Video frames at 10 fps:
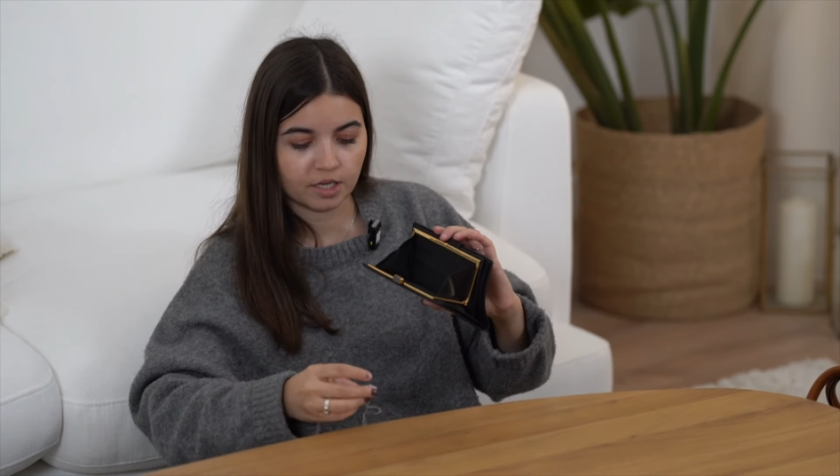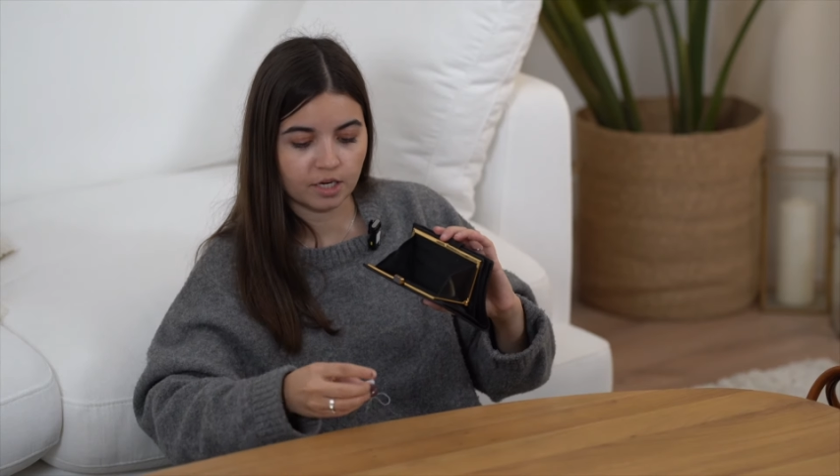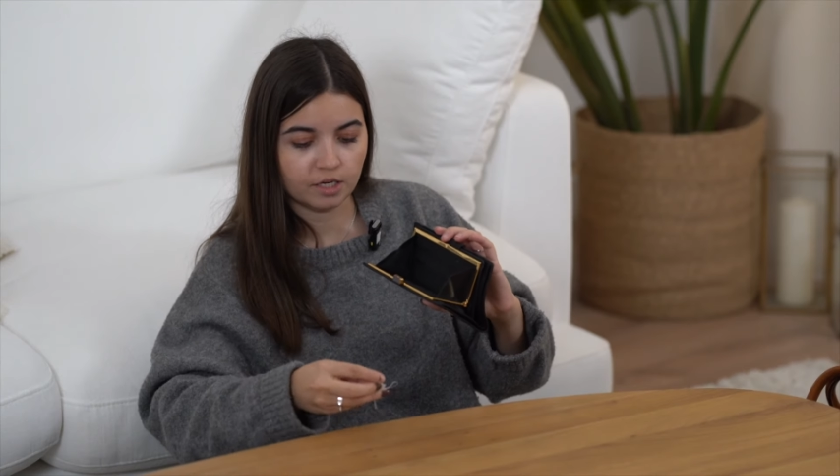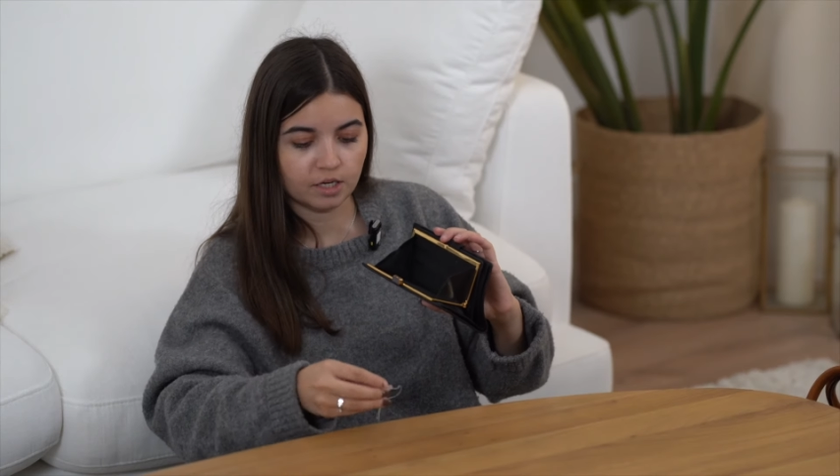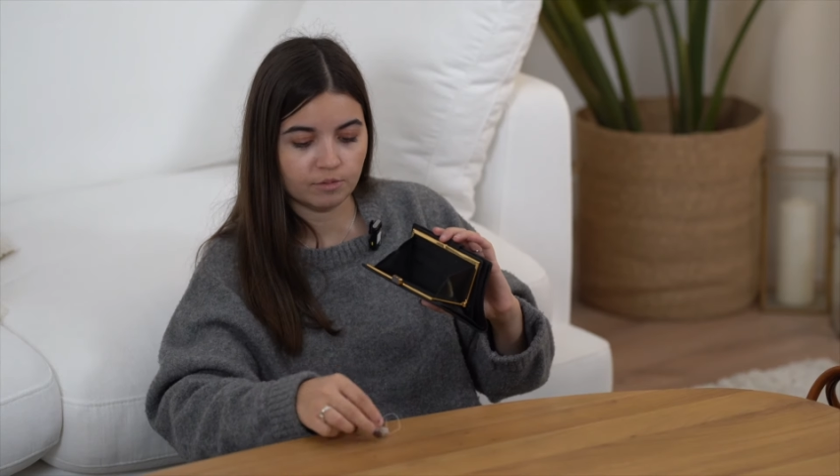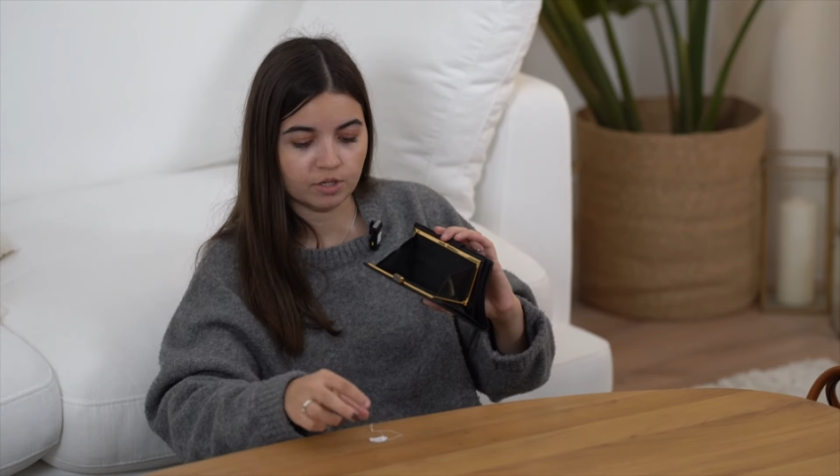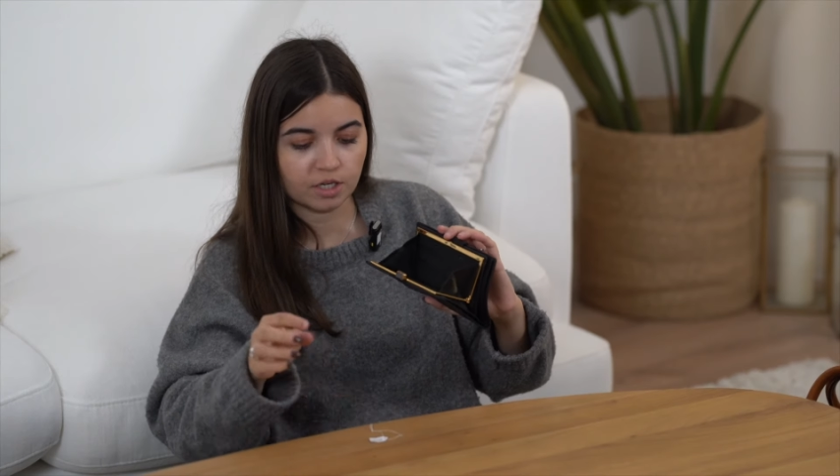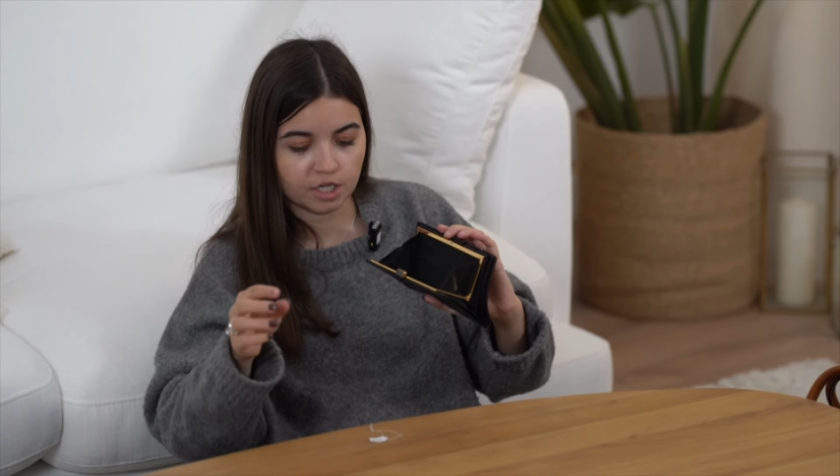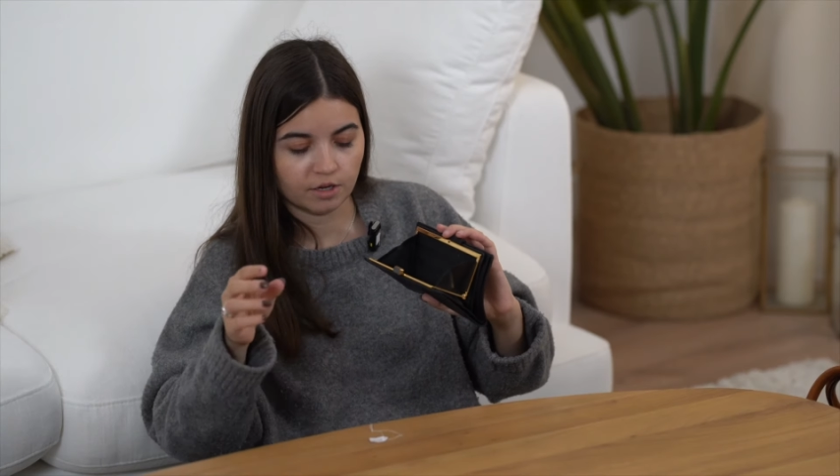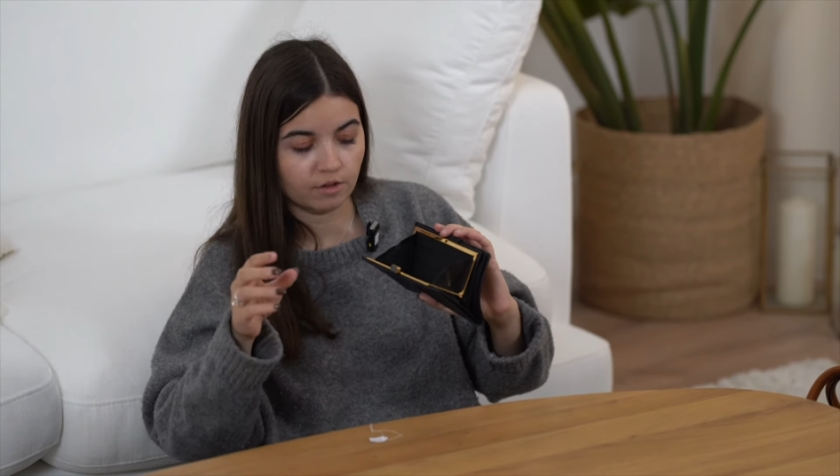here. I'm just
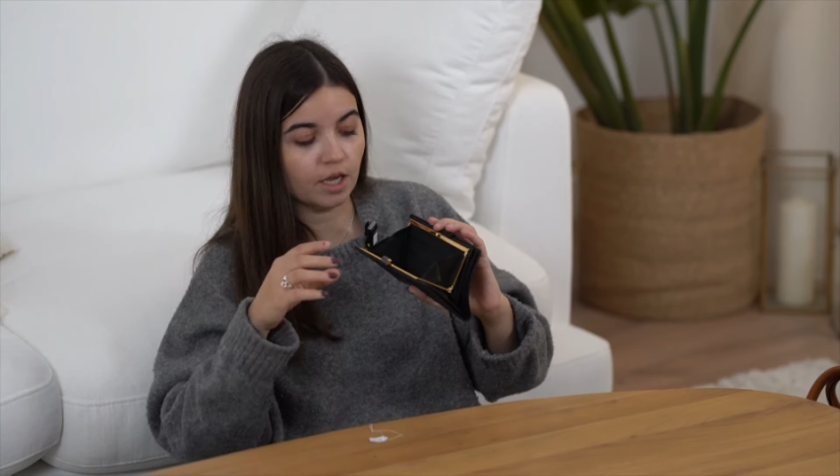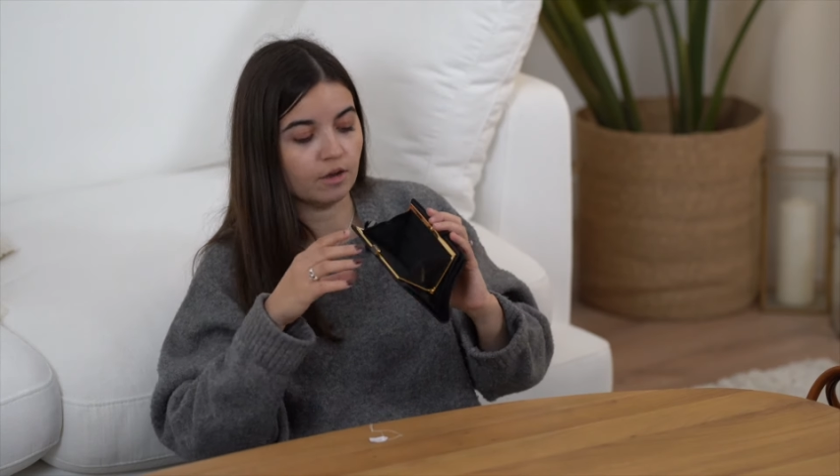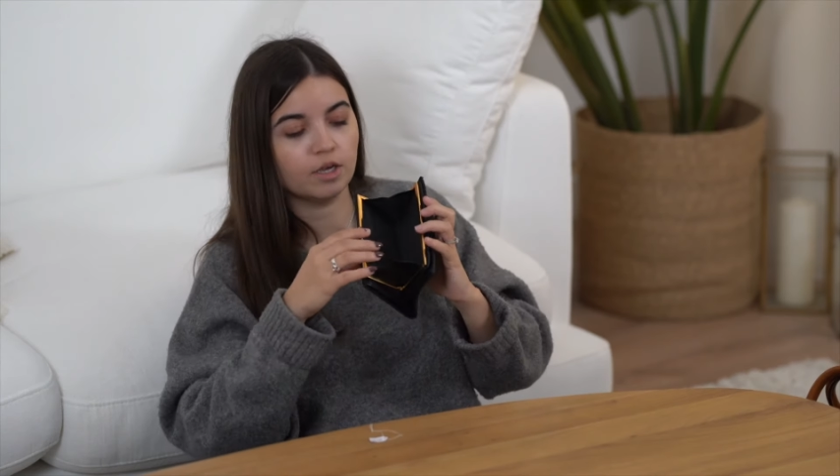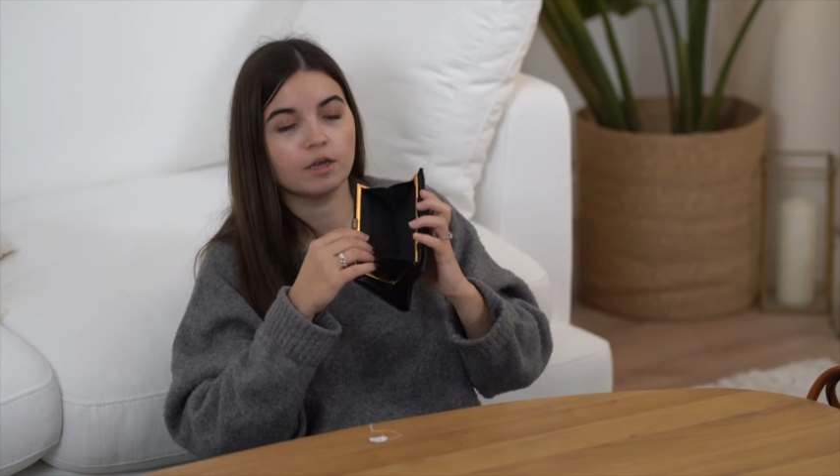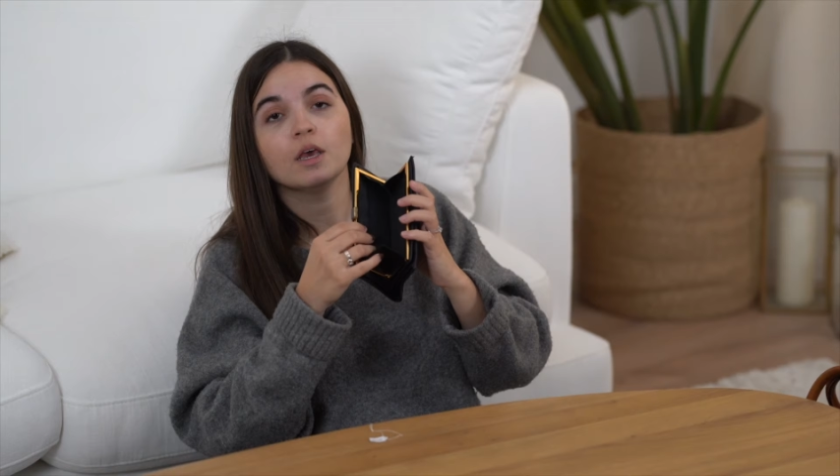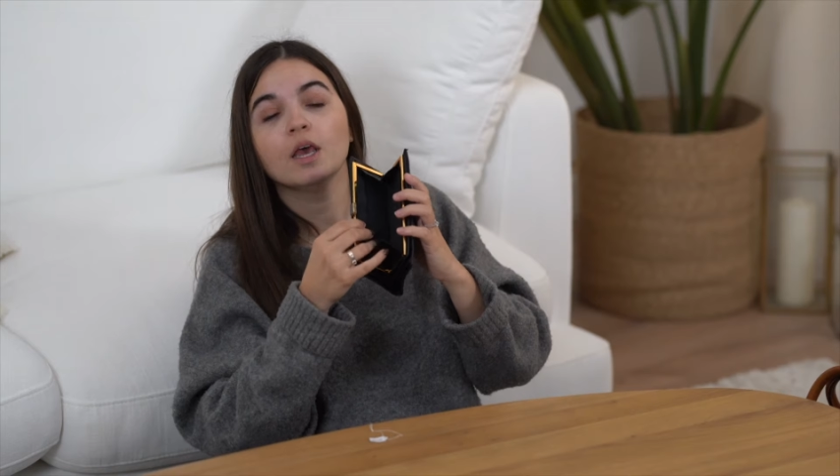gonna, yeah, okay.